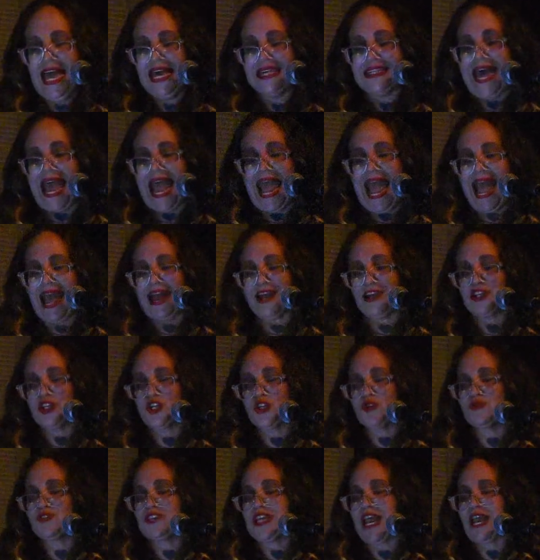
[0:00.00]
The hand
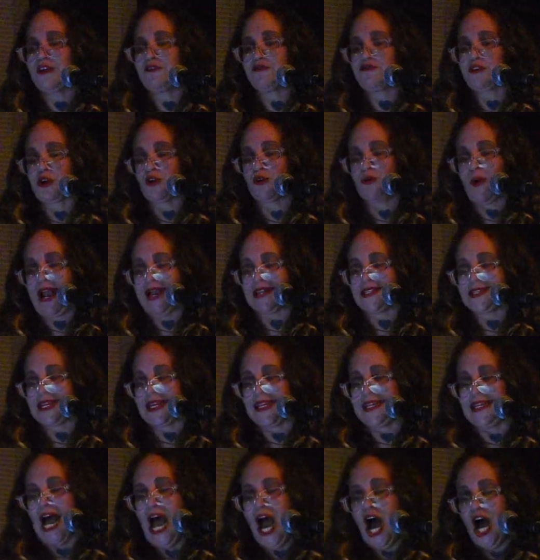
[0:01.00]
you take for
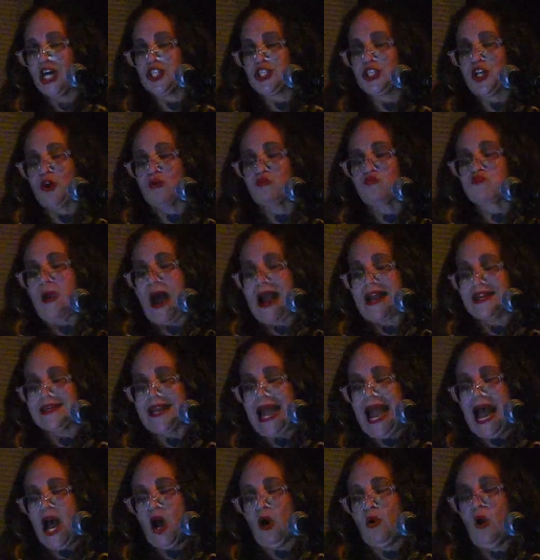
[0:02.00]
granted until right
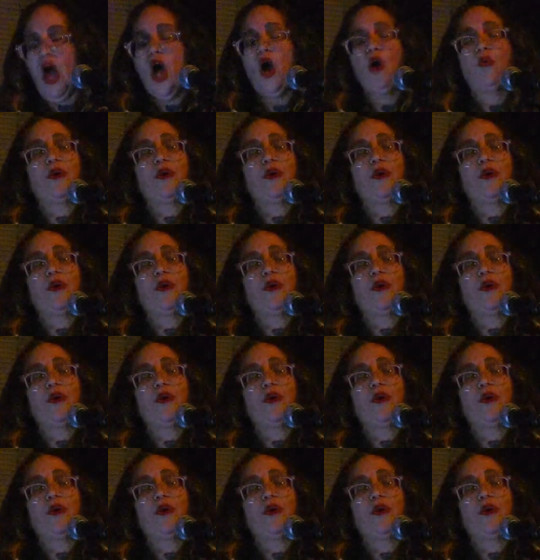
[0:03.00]
now,